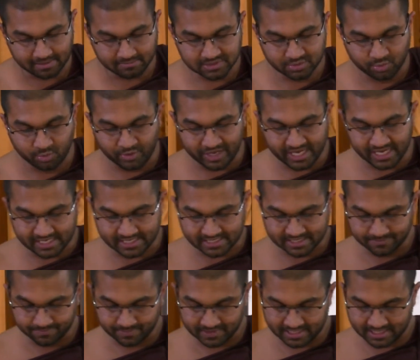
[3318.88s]
weak,
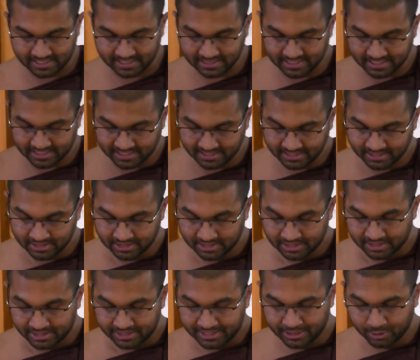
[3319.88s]
either
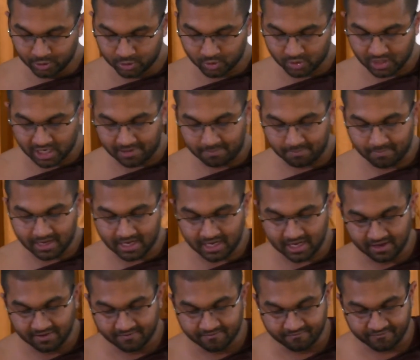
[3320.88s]
due to
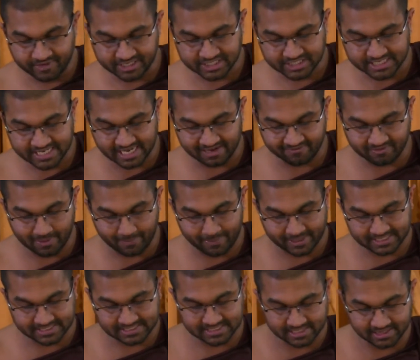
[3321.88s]
karma which gave the
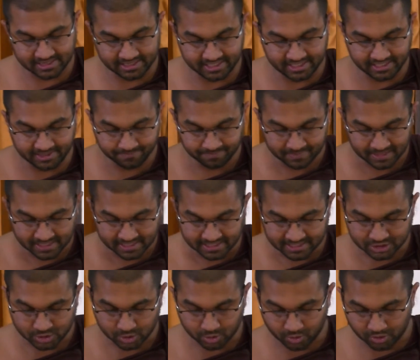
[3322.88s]
patisandhi, is
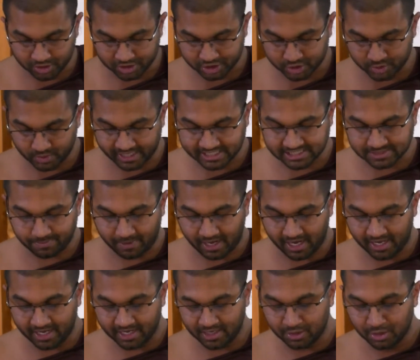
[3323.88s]
close to
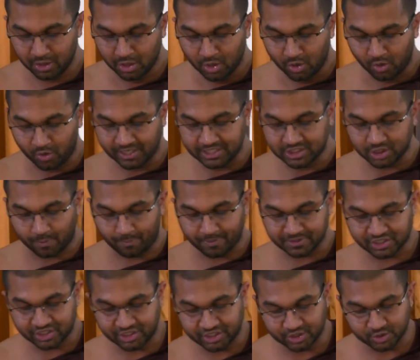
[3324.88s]
expire, or its
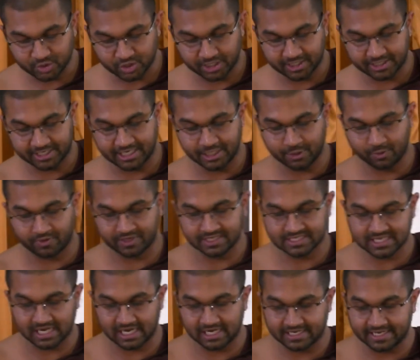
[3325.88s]
opportunity to continue
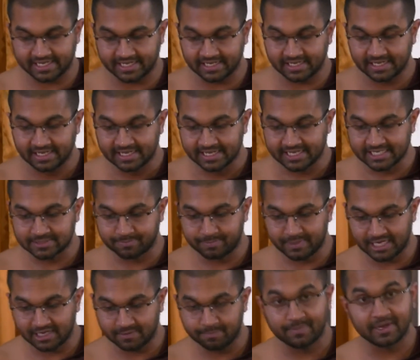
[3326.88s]
resulting is
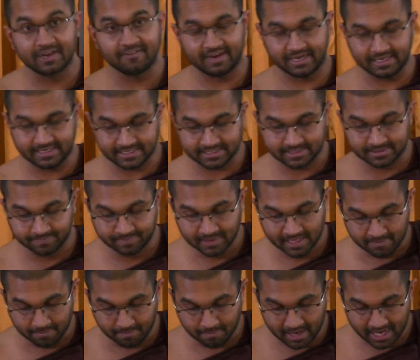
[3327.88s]
being prevented
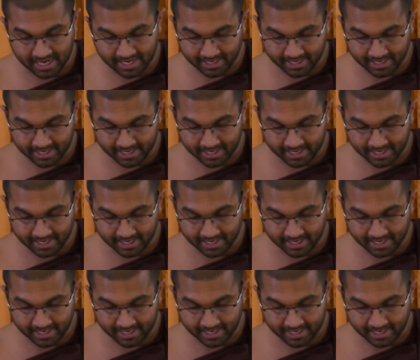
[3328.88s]
by